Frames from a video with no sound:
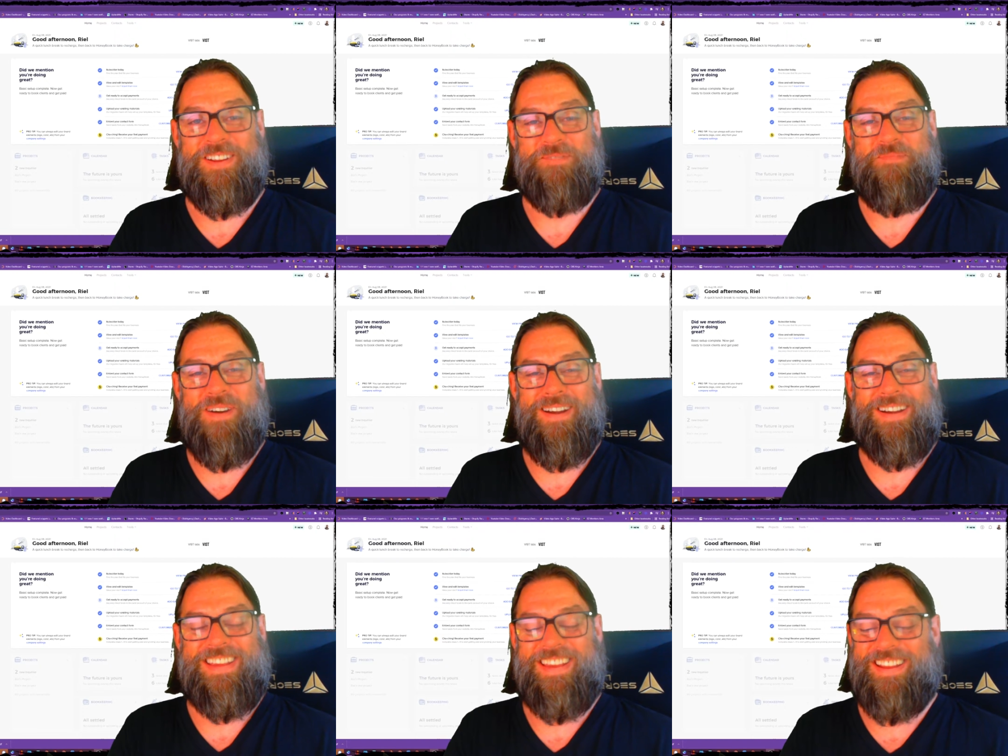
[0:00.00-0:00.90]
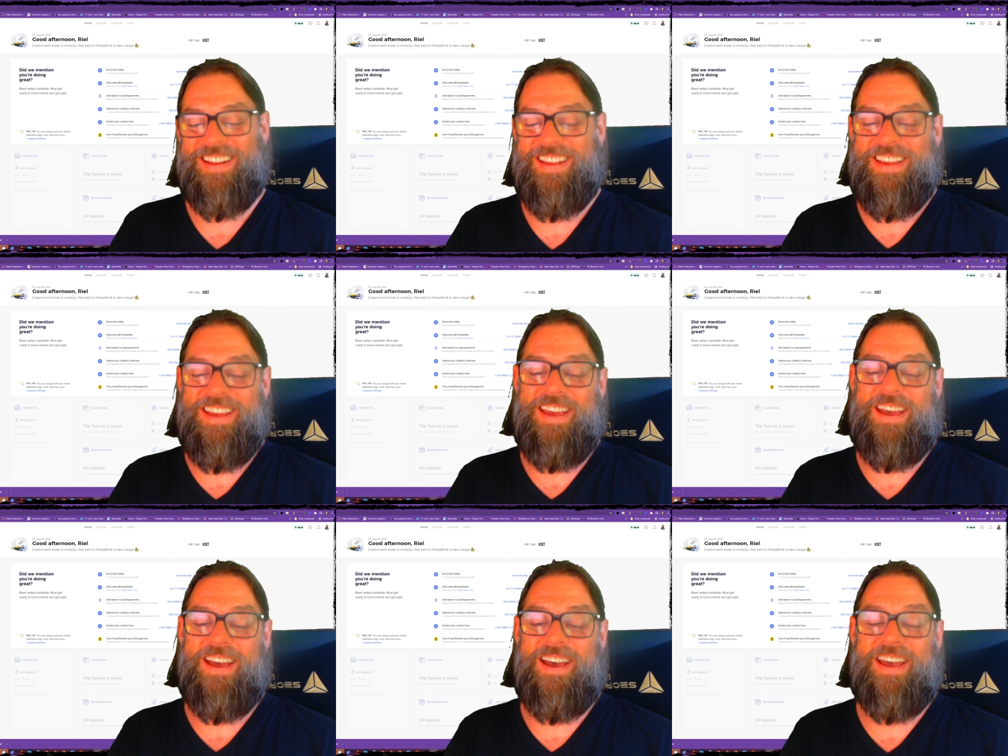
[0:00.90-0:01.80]
your market
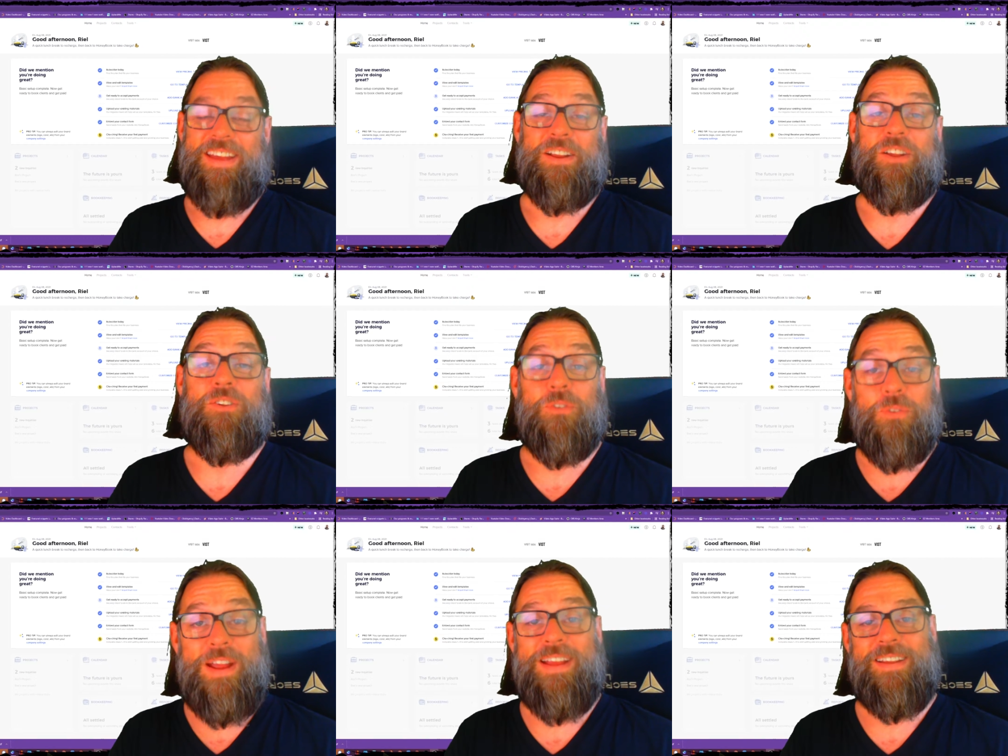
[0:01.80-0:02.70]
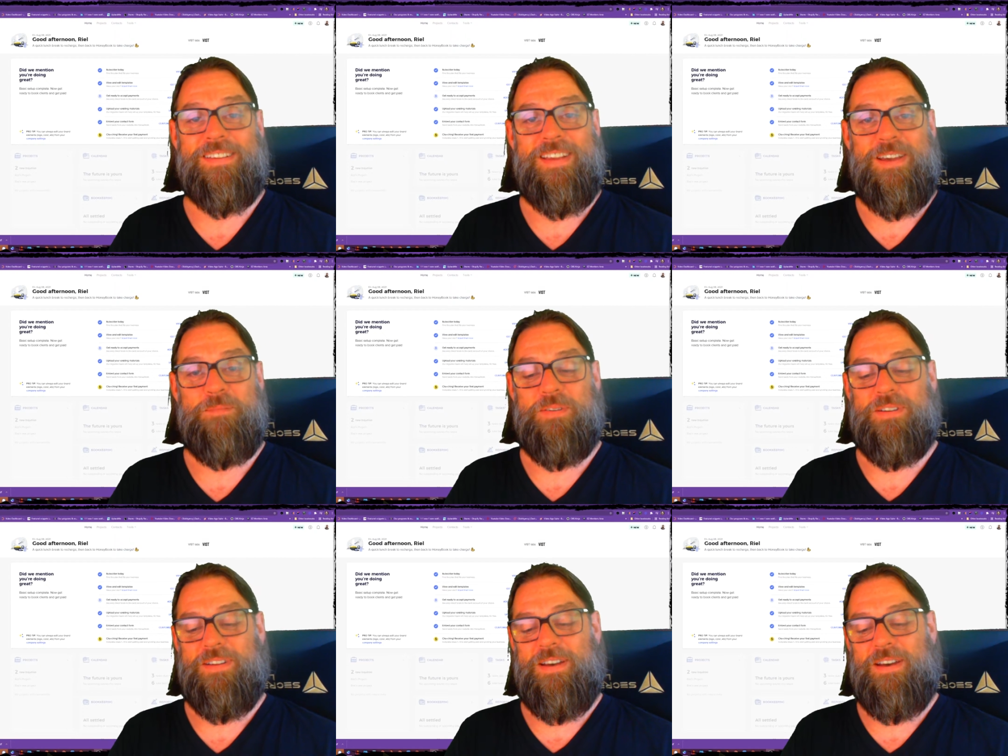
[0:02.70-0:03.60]
uh, and a great
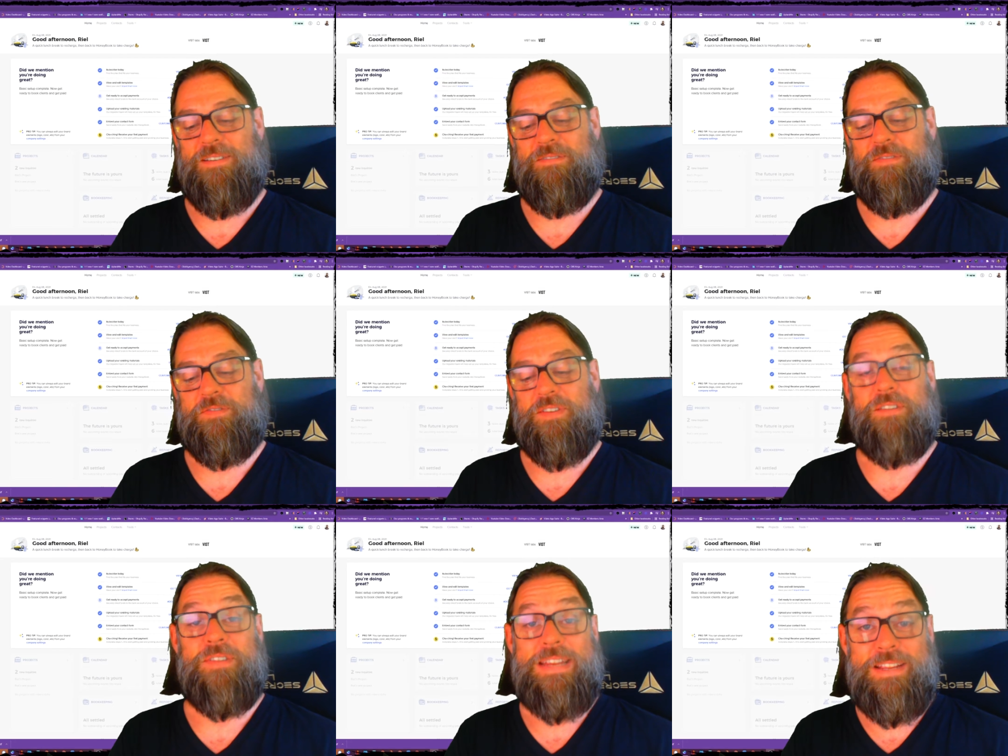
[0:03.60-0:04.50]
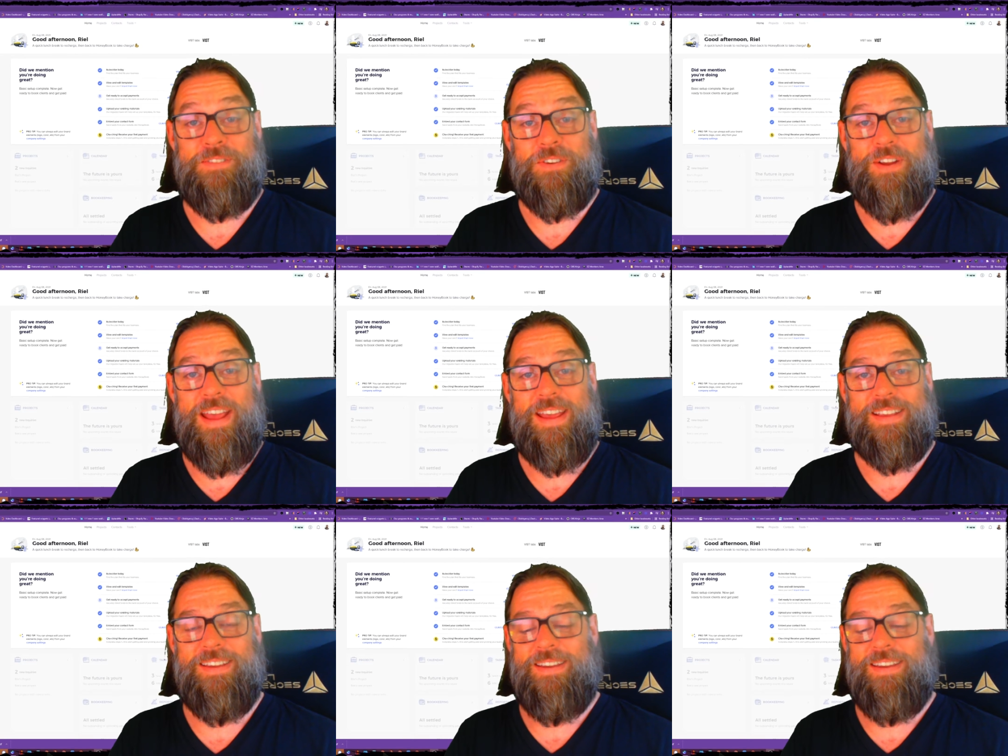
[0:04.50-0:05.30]
example of, of an Easter egg